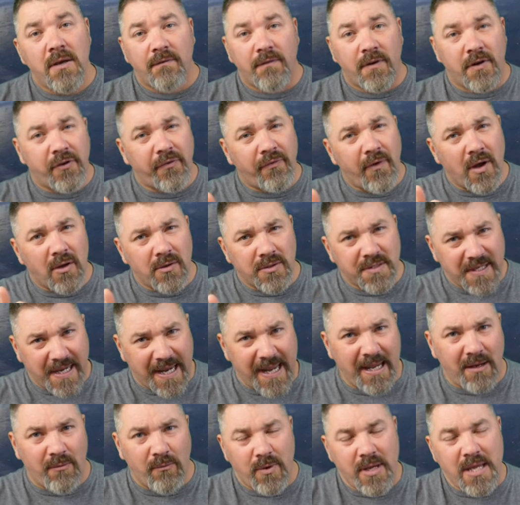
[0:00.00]
first of all, is
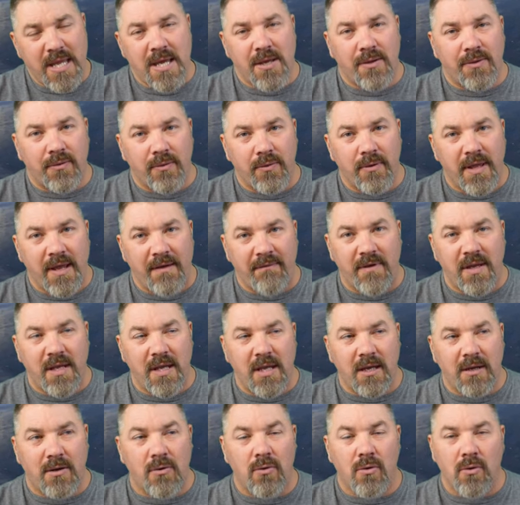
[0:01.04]
can we get through that
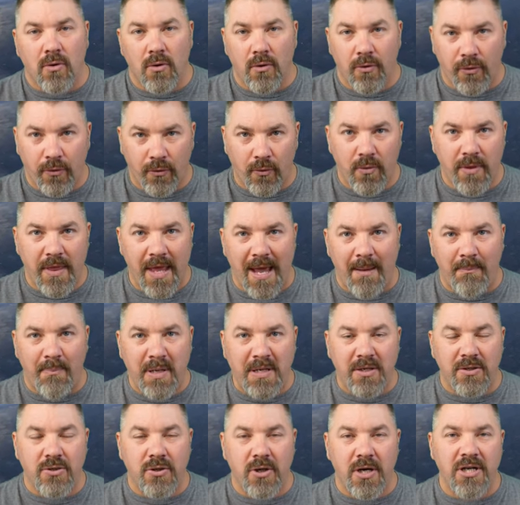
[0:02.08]
vehicle or through that
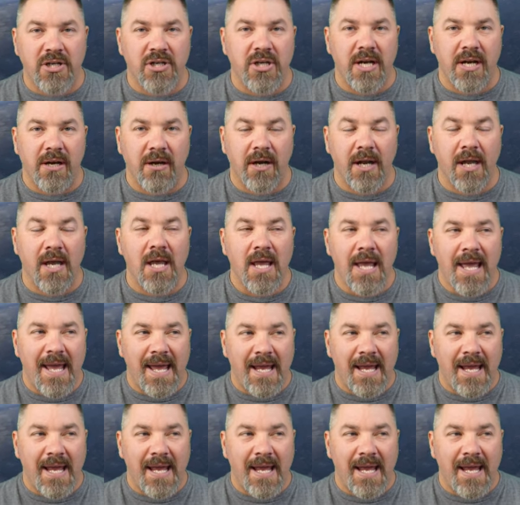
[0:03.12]
penetration area?